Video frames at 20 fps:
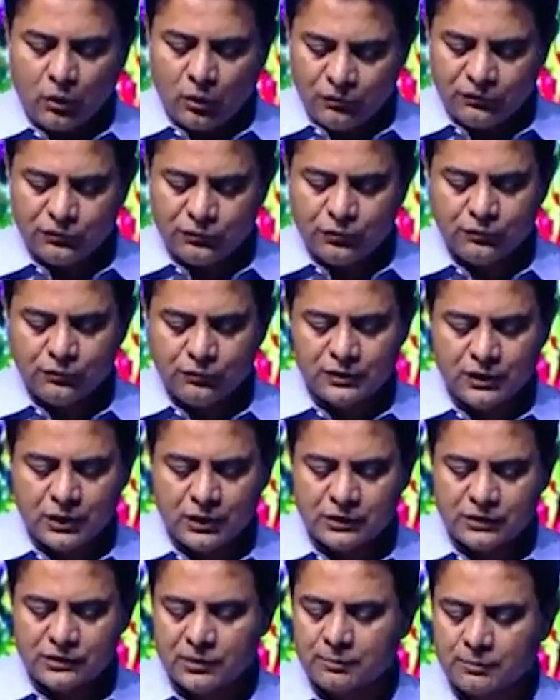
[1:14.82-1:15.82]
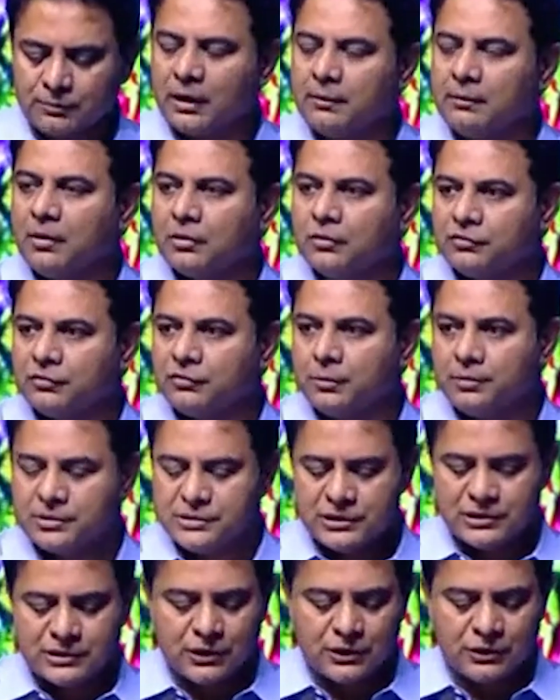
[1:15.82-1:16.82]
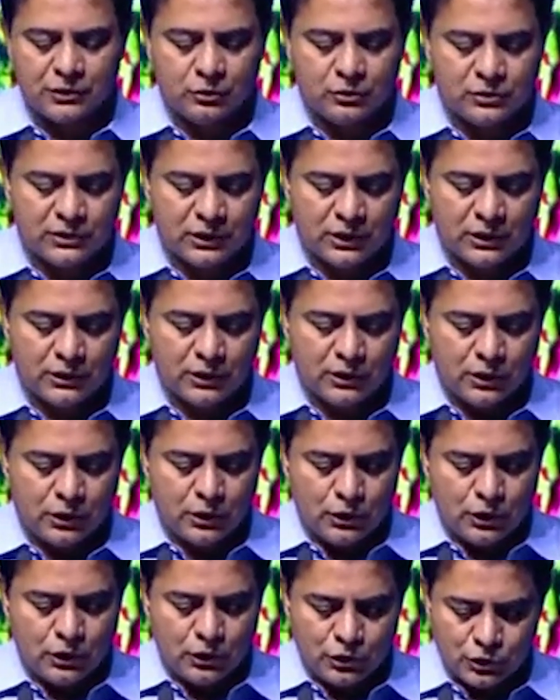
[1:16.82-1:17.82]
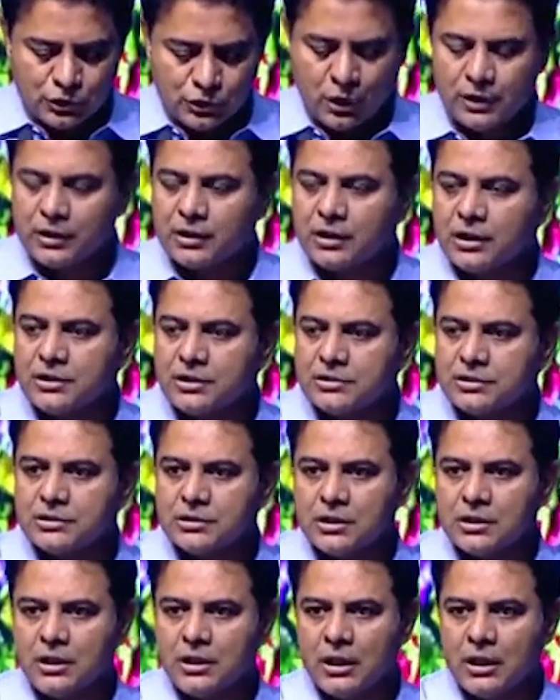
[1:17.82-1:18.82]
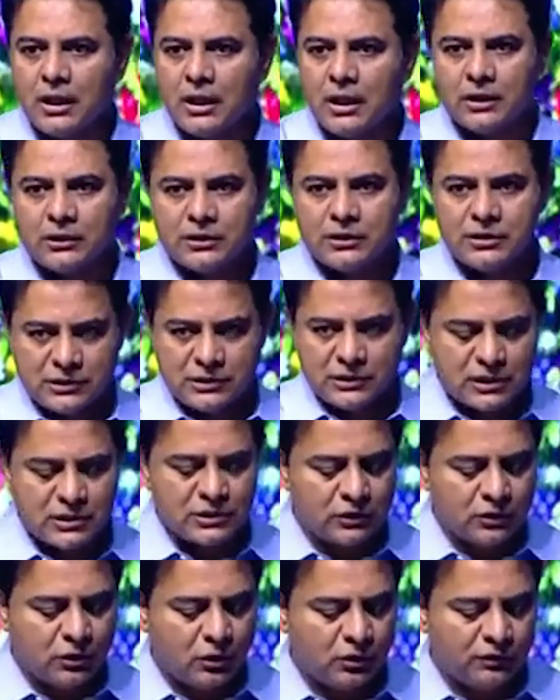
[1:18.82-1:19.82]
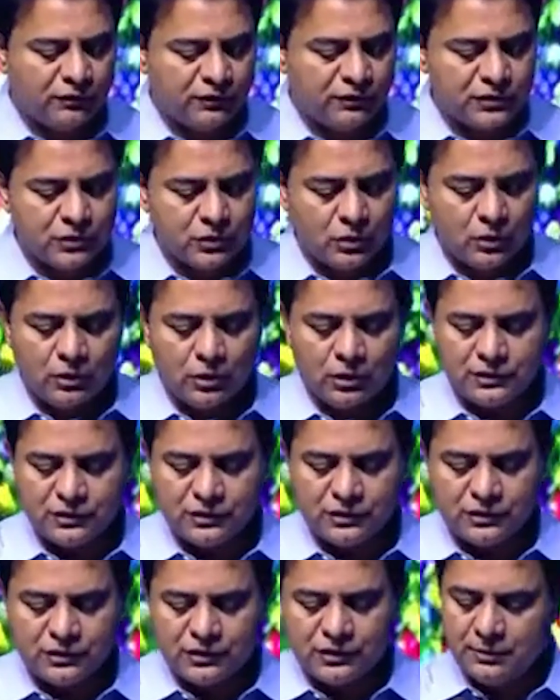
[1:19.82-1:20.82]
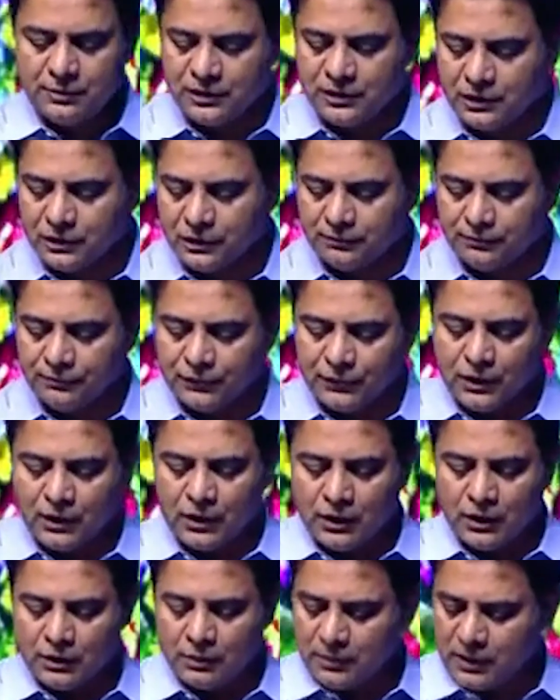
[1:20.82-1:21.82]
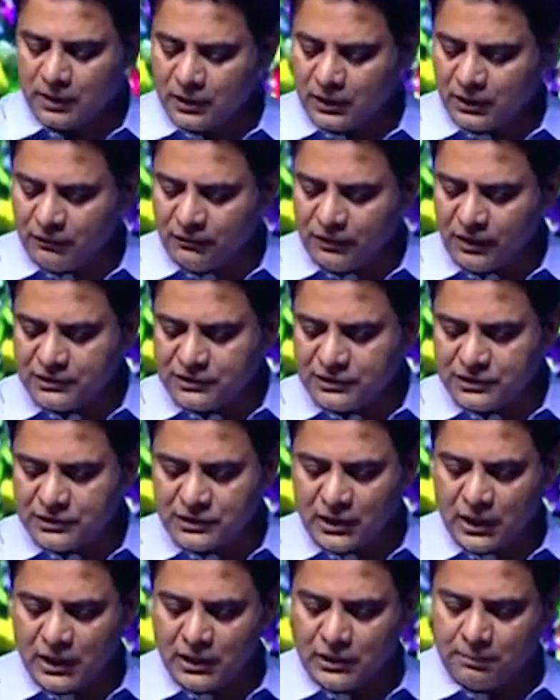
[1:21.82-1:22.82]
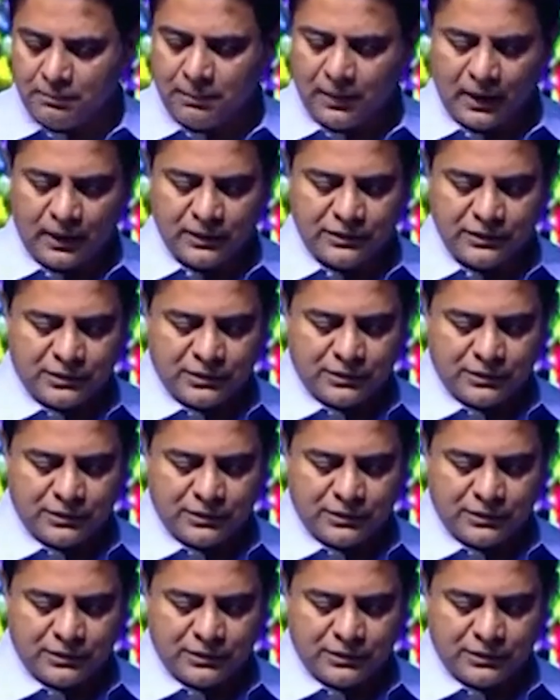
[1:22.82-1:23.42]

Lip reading: you for taking some time out of your busy schedules and joining us at this national conference on 3D printing in medical devices and implants.